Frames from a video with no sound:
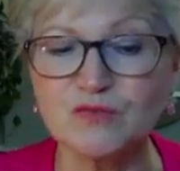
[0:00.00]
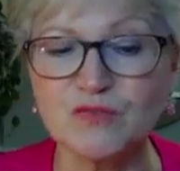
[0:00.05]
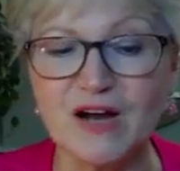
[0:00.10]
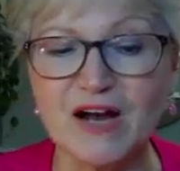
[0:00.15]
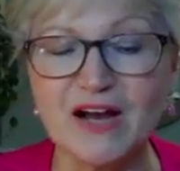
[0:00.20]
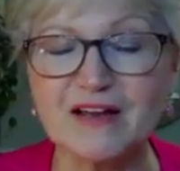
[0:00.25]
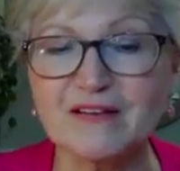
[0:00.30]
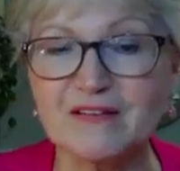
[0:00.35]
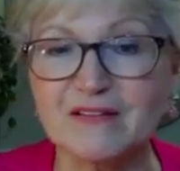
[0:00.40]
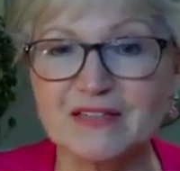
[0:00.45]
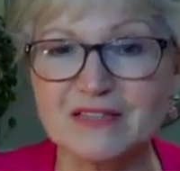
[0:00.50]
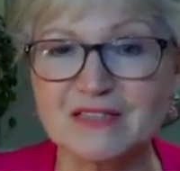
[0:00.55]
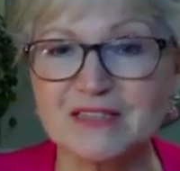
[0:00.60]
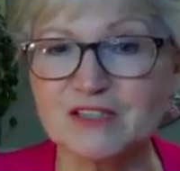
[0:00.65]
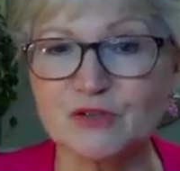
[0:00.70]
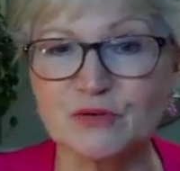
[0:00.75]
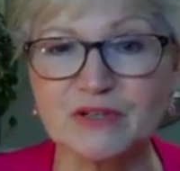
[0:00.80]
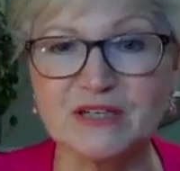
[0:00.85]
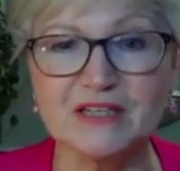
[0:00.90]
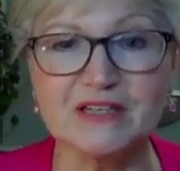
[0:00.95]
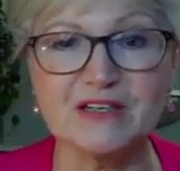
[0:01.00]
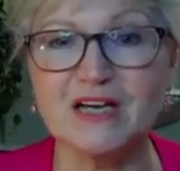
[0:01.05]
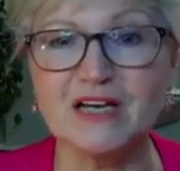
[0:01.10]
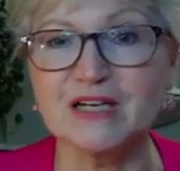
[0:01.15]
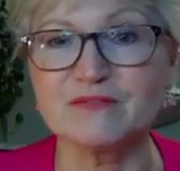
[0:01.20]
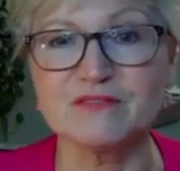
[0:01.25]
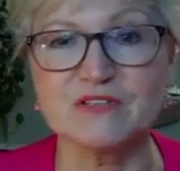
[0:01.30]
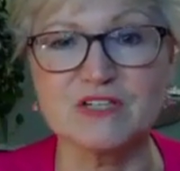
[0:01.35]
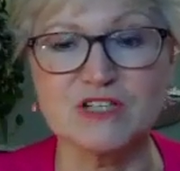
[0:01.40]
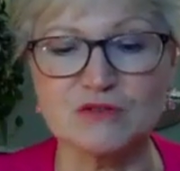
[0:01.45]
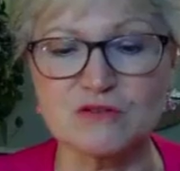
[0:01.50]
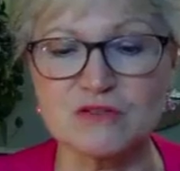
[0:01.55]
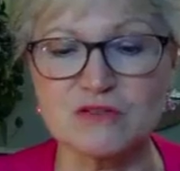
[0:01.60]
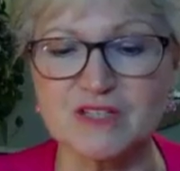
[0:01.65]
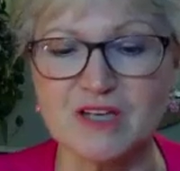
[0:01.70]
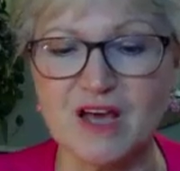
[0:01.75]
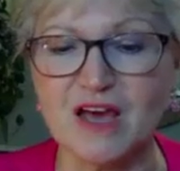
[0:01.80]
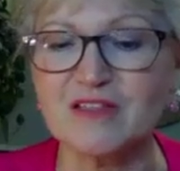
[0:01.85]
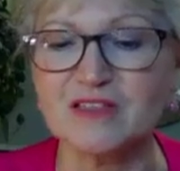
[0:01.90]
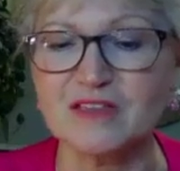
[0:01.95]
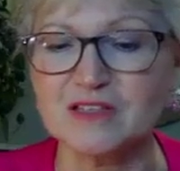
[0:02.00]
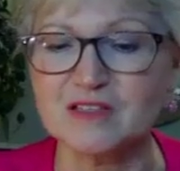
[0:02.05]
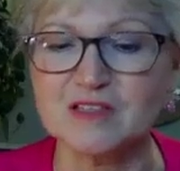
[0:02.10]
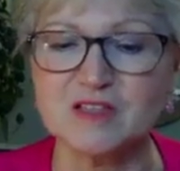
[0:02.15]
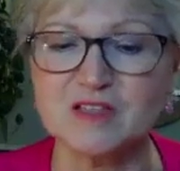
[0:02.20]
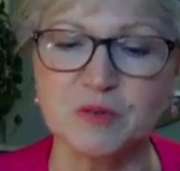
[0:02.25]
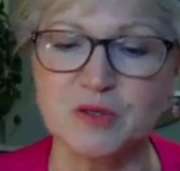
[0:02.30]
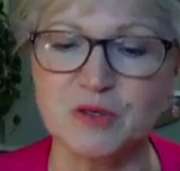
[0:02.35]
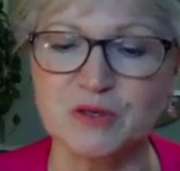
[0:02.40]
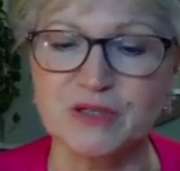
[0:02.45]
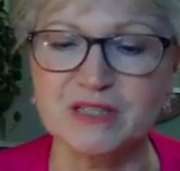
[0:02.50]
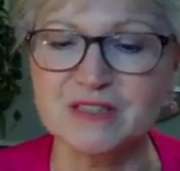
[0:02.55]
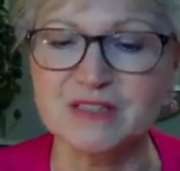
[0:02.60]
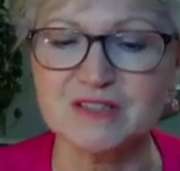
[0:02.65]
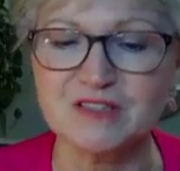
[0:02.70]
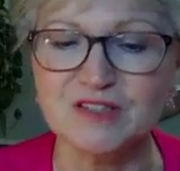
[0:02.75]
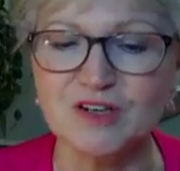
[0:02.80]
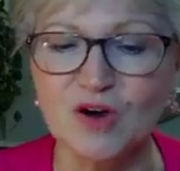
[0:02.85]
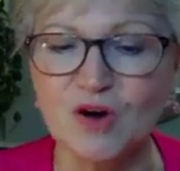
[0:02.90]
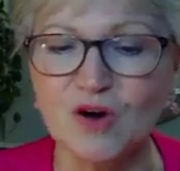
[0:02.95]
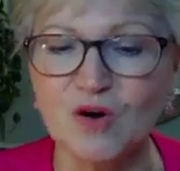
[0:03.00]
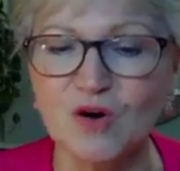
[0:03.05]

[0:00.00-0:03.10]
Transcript: violence or any kind of near-death experience